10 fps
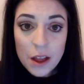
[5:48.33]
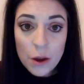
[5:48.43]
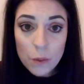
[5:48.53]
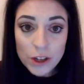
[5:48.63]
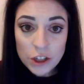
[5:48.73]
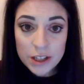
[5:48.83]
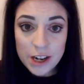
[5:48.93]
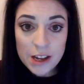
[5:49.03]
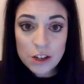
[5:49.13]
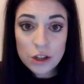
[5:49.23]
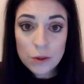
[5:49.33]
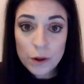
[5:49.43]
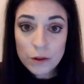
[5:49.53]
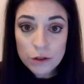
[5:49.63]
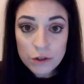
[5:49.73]
at which stage the
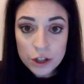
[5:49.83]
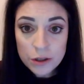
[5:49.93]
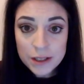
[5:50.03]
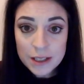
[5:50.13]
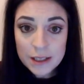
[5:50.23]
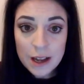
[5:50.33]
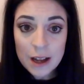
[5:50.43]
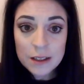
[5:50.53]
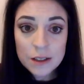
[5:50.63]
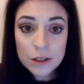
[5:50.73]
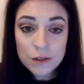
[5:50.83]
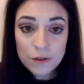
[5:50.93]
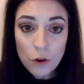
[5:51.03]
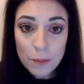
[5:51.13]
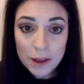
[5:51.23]
wound had reduced in size to
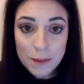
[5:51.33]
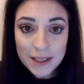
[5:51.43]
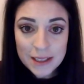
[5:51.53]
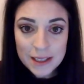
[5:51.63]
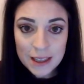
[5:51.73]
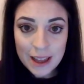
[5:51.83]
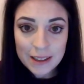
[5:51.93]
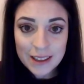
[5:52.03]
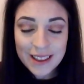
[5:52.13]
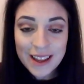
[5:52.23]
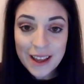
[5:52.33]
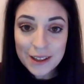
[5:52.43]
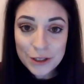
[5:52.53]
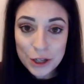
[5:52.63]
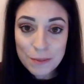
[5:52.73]
4 millimetres in length
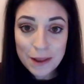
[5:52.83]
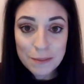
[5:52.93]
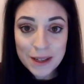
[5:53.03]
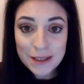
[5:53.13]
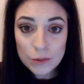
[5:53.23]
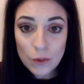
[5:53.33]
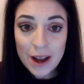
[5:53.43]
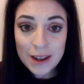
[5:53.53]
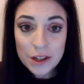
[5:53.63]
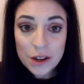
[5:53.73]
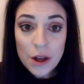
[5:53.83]
and 2 millimetres wide,